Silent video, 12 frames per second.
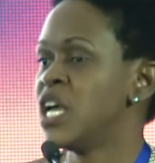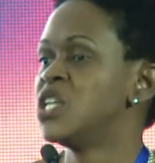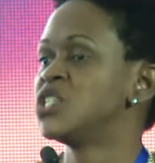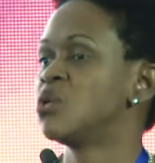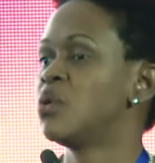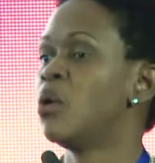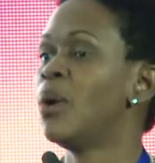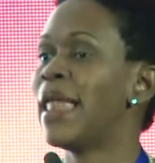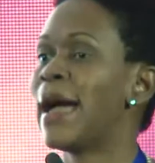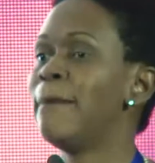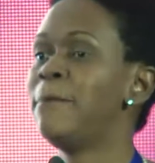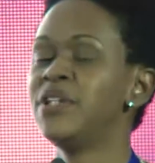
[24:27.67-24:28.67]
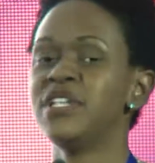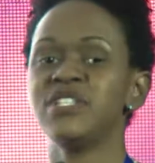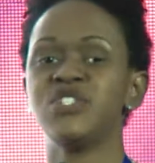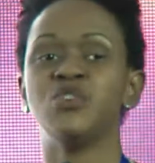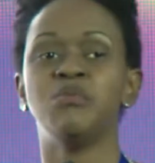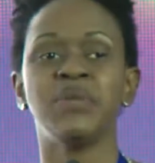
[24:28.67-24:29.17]
So what will happen
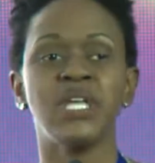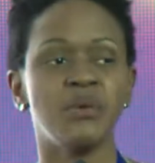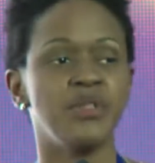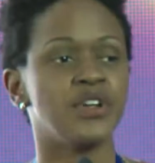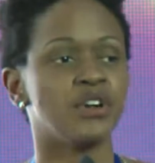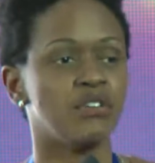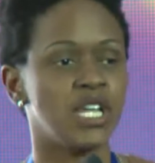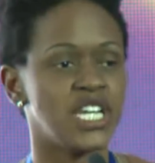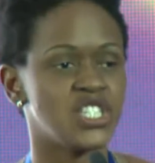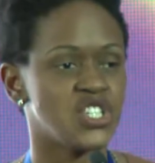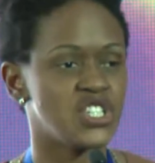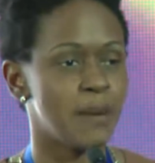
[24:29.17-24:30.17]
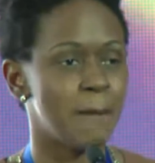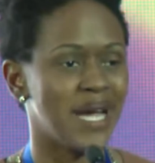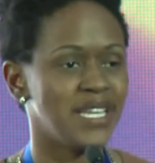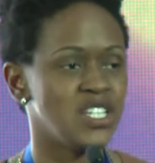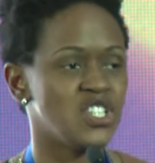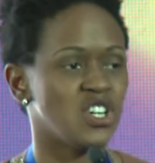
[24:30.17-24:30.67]
is you'll meet with your relationship
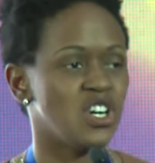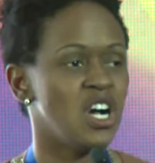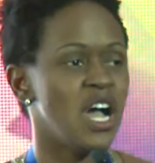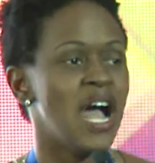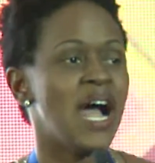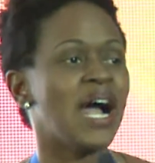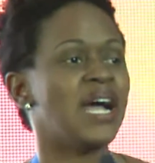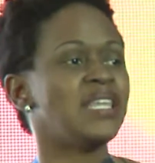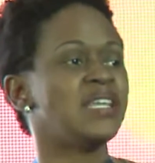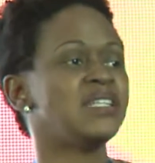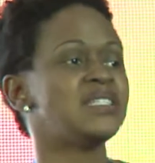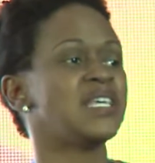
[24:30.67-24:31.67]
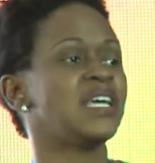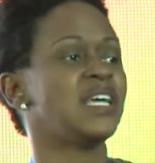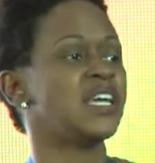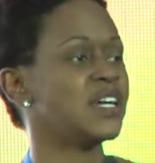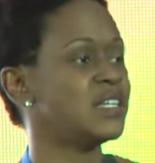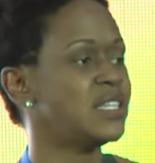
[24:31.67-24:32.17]
manager, and they'll say,
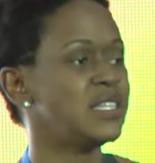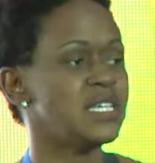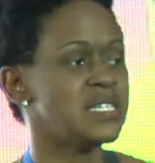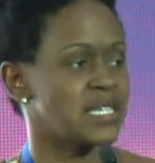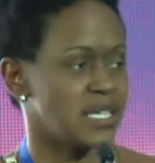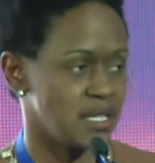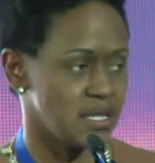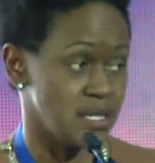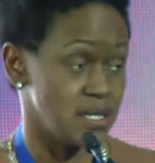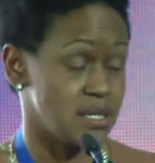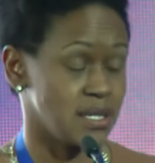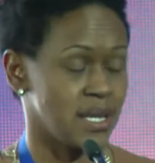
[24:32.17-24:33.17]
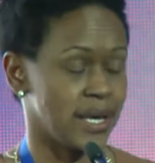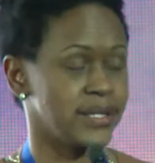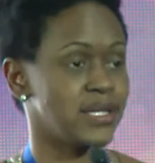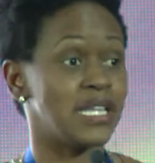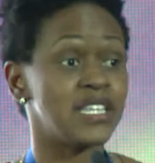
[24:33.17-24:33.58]
here are the things that they need to get.